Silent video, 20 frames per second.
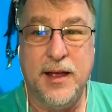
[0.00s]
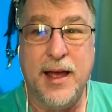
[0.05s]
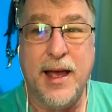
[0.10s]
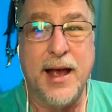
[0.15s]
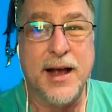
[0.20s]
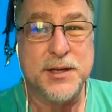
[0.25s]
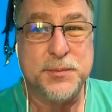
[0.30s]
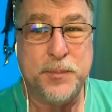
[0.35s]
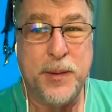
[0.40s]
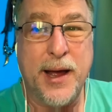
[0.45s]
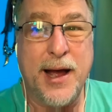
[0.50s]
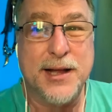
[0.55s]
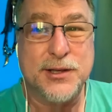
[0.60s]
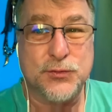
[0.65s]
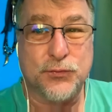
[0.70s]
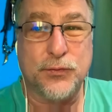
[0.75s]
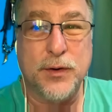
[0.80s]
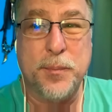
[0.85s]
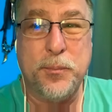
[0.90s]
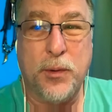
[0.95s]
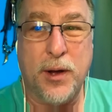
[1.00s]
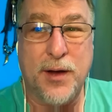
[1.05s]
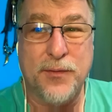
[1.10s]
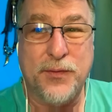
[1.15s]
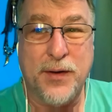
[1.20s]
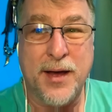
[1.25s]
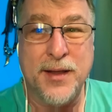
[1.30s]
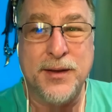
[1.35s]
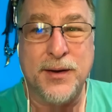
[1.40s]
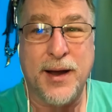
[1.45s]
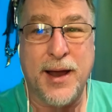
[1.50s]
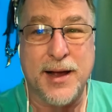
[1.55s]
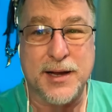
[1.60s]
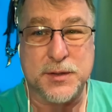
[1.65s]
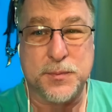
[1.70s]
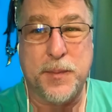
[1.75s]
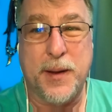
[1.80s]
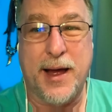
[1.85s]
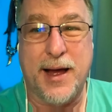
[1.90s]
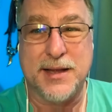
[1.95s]
Expats rip off other
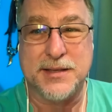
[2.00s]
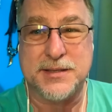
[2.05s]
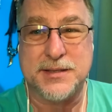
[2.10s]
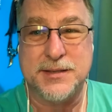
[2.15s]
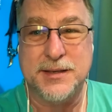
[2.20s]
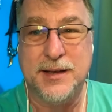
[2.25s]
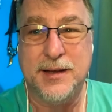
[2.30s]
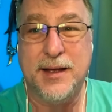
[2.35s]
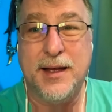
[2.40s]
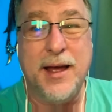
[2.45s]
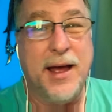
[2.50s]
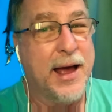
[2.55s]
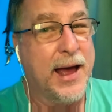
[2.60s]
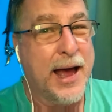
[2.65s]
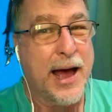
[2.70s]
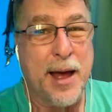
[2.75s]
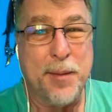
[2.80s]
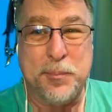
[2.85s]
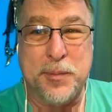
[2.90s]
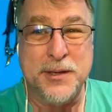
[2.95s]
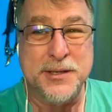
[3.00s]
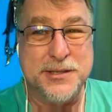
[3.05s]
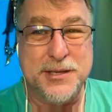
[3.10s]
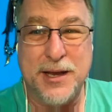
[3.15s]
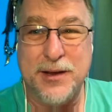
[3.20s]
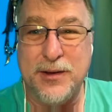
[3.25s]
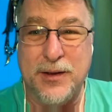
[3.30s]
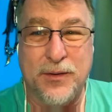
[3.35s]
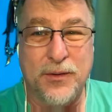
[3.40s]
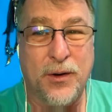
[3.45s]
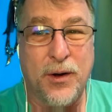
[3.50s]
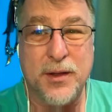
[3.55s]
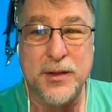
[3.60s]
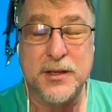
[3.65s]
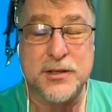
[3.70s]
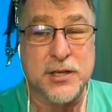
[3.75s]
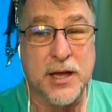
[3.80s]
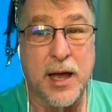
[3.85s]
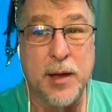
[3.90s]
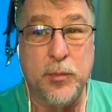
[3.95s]
expats. Happens all
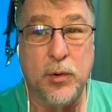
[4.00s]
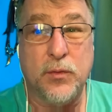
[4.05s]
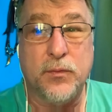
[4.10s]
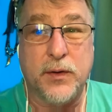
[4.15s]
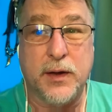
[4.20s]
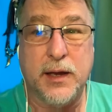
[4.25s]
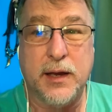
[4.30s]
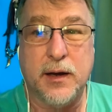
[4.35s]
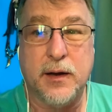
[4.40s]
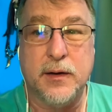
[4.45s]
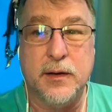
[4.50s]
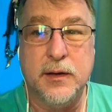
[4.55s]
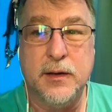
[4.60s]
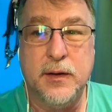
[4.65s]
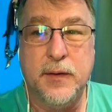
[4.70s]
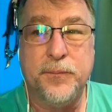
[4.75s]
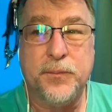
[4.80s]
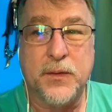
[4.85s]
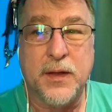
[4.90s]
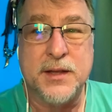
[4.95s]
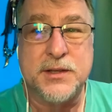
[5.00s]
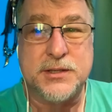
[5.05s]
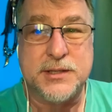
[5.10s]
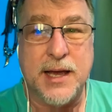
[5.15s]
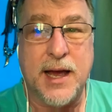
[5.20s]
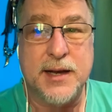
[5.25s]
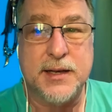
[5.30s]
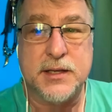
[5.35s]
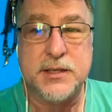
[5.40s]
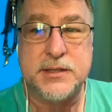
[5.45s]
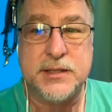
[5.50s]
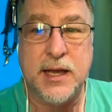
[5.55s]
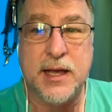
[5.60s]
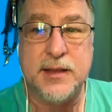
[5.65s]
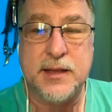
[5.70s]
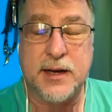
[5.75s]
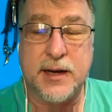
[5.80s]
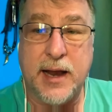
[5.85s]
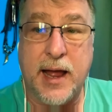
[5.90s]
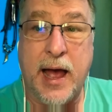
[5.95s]
the time over here. It's sad to say
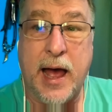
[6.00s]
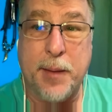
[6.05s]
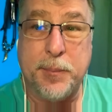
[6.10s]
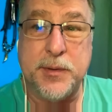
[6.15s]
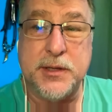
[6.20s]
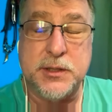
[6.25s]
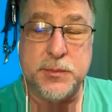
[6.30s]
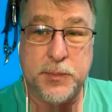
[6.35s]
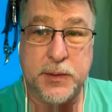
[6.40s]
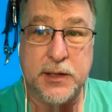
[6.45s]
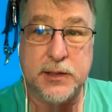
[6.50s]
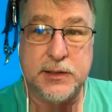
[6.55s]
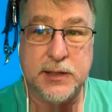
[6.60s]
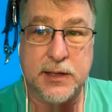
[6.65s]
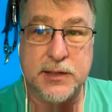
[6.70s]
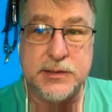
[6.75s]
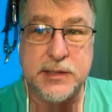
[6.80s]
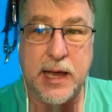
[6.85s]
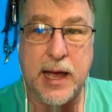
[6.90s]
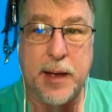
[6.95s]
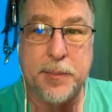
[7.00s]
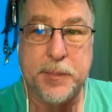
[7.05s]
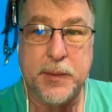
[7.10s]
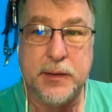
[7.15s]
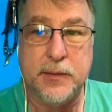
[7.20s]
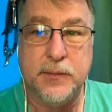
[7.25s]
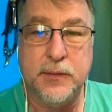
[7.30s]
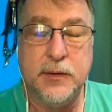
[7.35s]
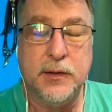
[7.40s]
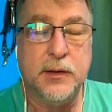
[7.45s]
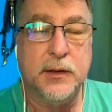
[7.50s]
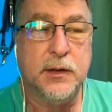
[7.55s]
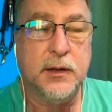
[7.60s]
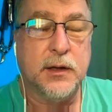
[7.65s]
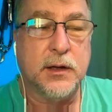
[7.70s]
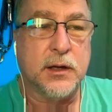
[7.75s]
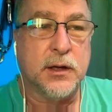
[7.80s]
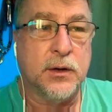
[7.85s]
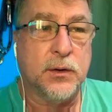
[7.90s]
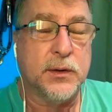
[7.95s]
that it happens, but it does happen.
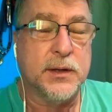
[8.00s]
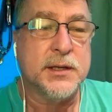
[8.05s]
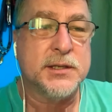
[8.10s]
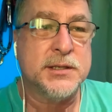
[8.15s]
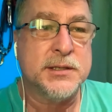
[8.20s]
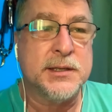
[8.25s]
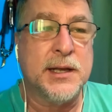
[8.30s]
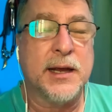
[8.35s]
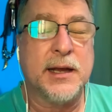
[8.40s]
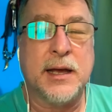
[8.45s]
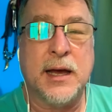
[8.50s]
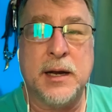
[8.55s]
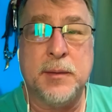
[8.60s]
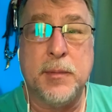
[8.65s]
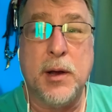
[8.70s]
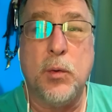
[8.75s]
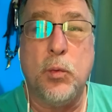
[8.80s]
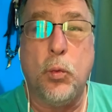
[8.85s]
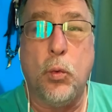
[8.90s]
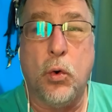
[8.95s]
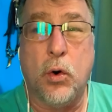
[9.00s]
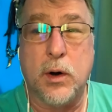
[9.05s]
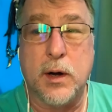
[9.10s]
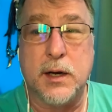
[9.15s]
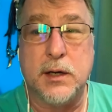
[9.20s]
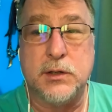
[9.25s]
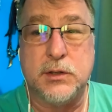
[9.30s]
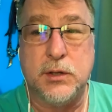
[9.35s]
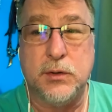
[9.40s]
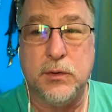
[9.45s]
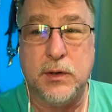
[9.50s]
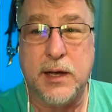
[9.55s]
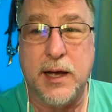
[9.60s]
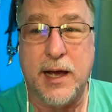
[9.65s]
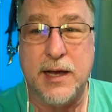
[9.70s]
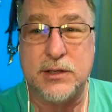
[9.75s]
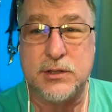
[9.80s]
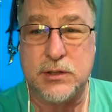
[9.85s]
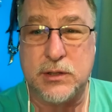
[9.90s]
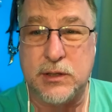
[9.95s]
And this is like kind of my warning to you
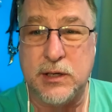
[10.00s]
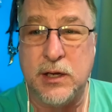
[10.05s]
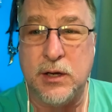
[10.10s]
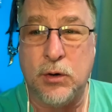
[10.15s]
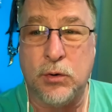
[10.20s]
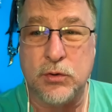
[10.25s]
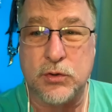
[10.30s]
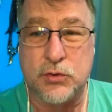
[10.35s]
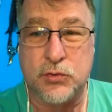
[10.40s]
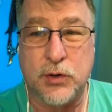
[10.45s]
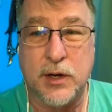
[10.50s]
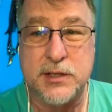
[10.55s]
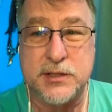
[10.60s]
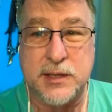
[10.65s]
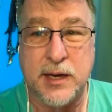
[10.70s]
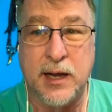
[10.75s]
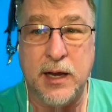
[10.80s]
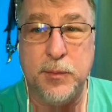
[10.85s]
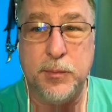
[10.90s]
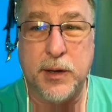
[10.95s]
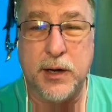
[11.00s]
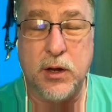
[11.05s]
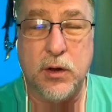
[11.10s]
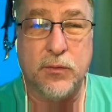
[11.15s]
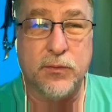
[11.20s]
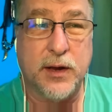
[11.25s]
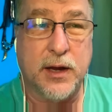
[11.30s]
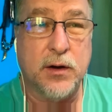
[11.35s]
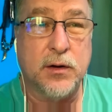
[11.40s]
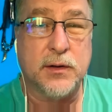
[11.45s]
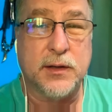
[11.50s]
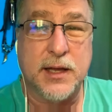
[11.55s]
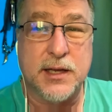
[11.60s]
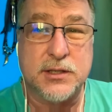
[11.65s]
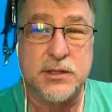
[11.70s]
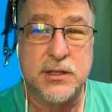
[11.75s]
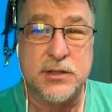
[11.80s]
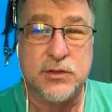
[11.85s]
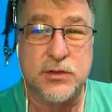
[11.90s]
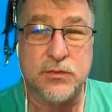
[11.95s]
guys. You don't trust anybody over here
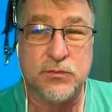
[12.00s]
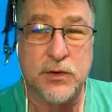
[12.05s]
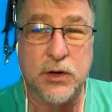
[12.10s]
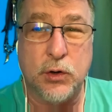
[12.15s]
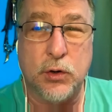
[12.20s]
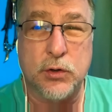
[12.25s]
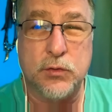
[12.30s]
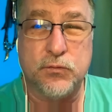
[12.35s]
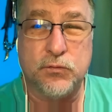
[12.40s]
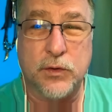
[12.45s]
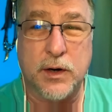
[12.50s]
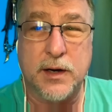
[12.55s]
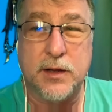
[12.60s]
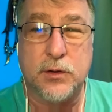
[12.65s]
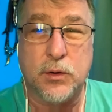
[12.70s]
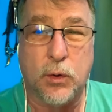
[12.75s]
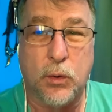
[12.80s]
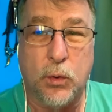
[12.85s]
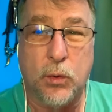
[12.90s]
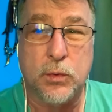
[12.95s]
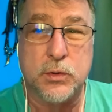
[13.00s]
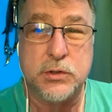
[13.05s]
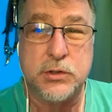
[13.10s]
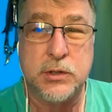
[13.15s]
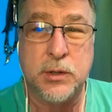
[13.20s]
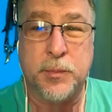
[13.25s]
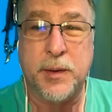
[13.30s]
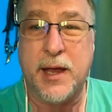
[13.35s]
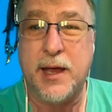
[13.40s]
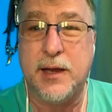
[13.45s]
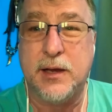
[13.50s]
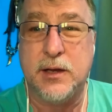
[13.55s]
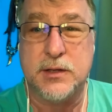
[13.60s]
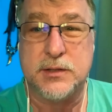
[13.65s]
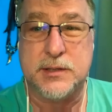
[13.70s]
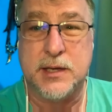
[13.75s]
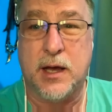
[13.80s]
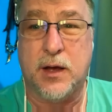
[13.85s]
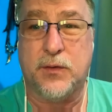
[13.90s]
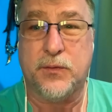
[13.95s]
unless you're running the whole shebang
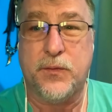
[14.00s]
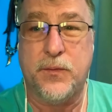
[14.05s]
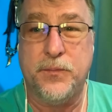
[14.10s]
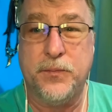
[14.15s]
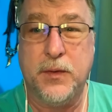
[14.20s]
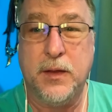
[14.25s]
yourself.